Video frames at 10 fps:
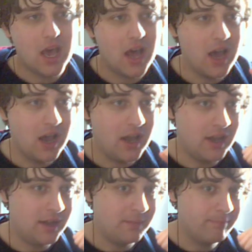
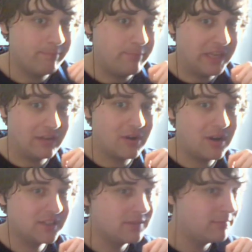But there
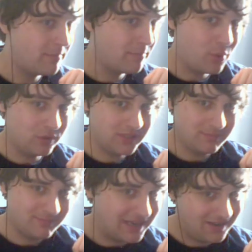are some important
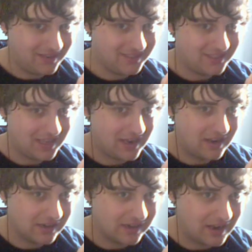parts that
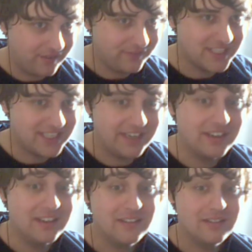I've
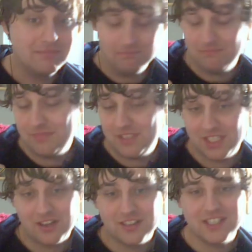seen
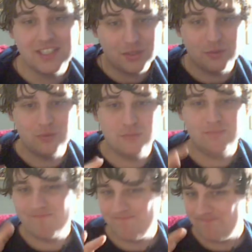starting to
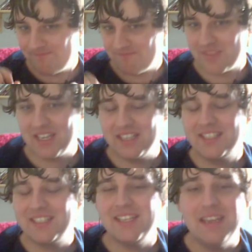
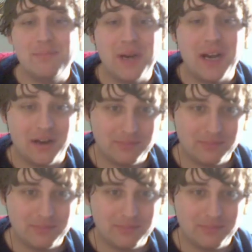seep up